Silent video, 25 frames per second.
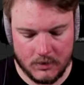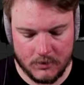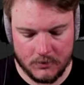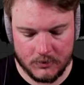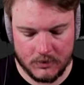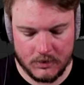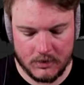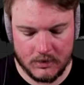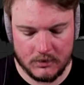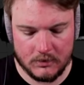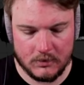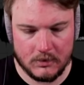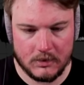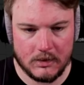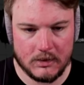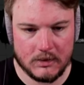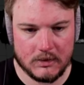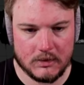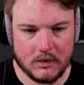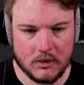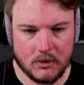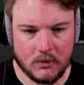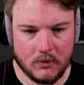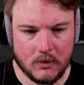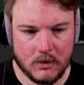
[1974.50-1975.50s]
I don't need
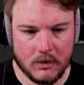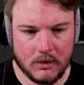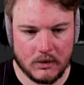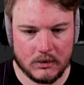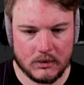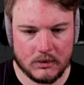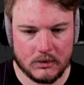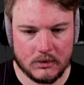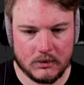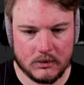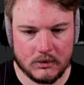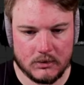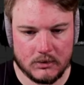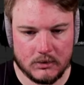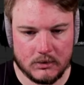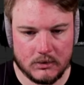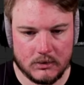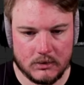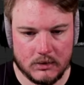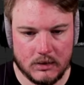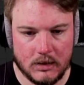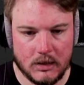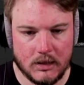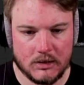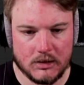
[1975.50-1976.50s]
these going.
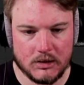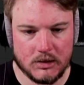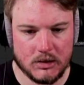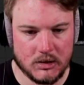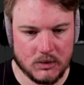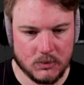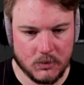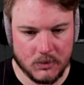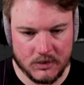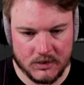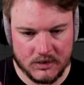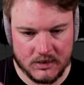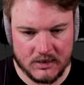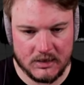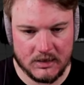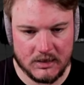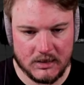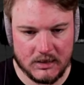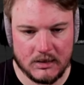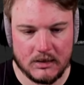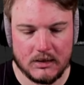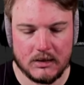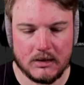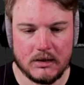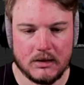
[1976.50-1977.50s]
I just want to
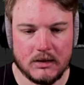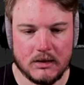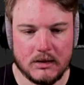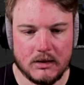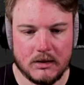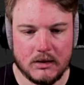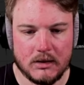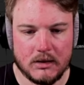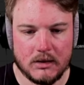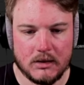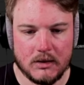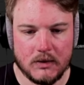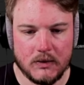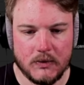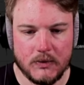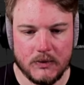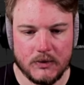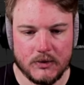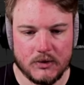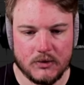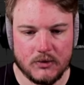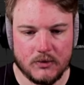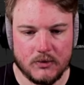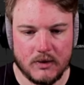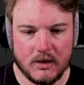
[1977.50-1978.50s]
see
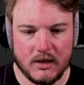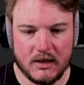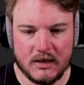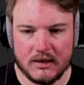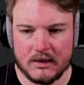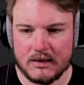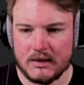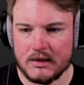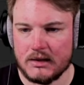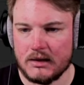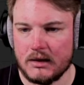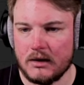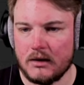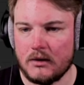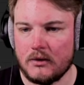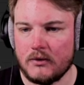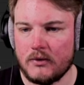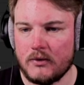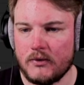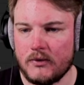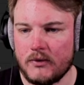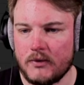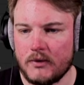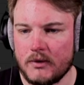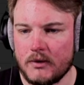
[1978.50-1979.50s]
the terrain
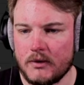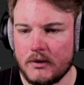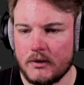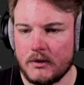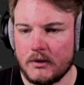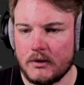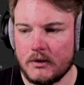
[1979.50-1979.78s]
itself.